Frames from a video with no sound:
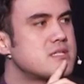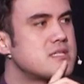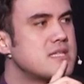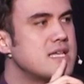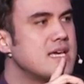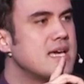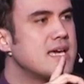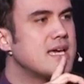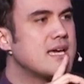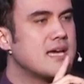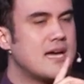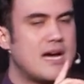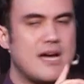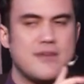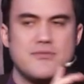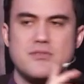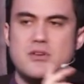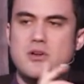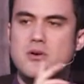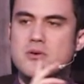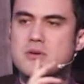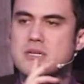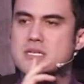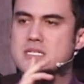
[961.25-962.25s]
thing I've
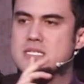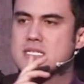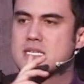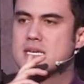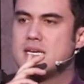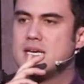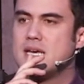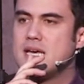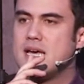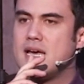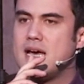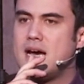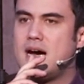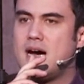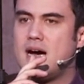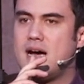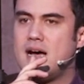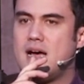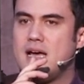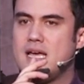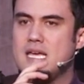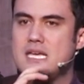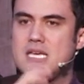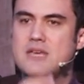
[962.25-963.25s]
noticed,
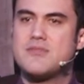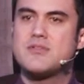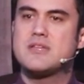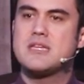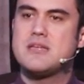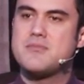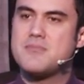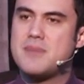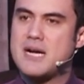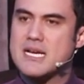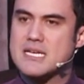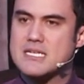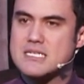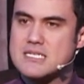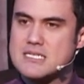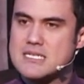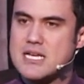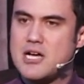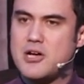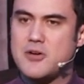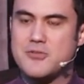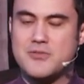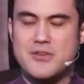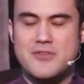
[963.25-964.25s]
even in
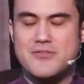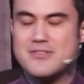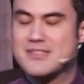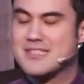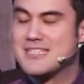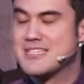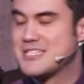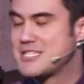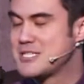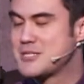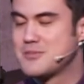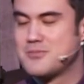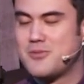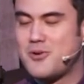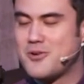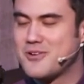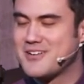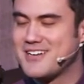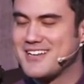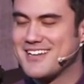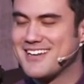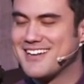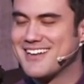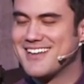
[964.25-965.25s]
myself, even this
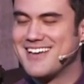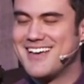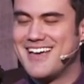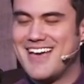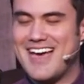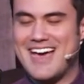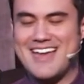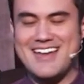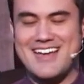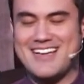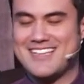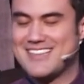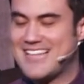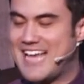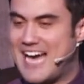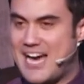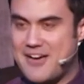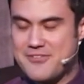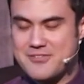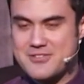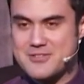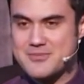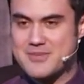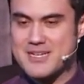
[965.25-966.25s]
morning, and I
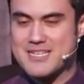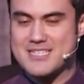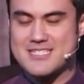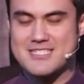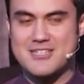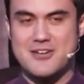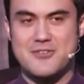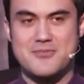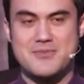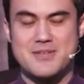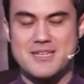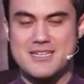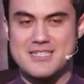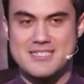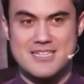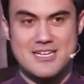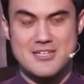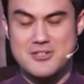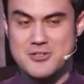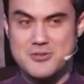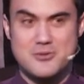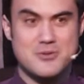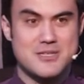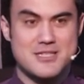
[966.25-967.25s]
laughed to myself because I
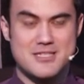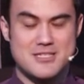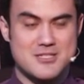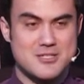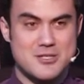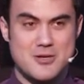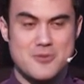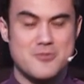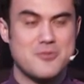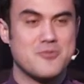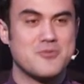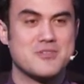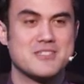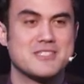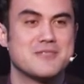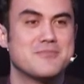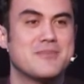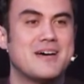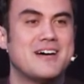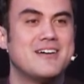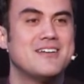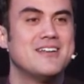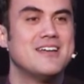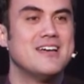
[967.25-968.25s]
knew what the sermon was
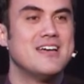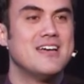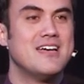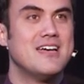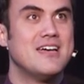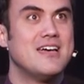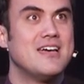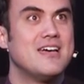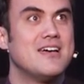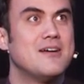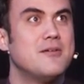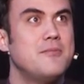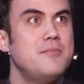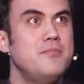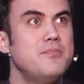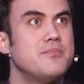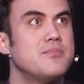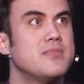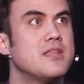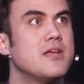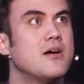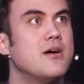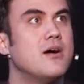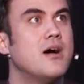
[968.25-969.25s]
about,
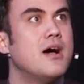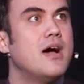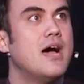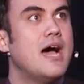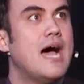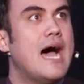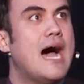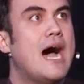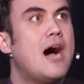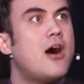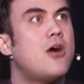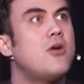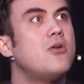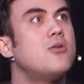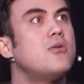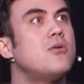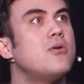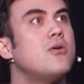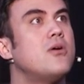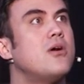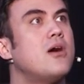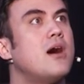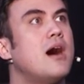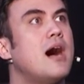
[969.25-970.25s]
how
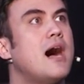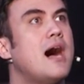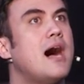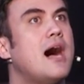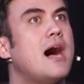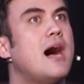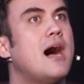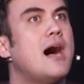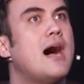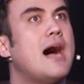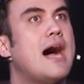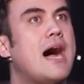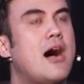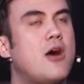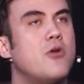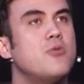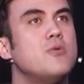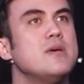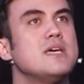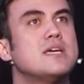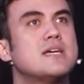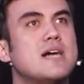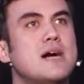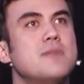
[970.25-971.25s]

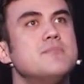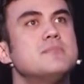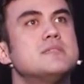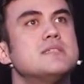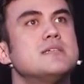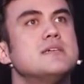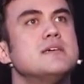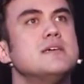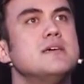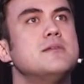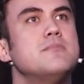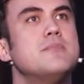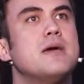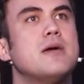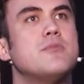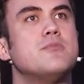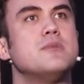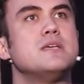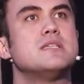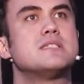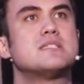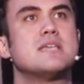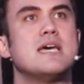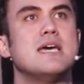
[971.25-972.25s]
we come to him and
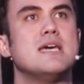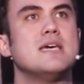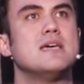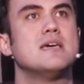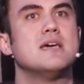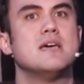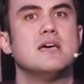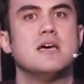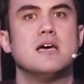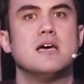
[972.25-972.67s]
we say,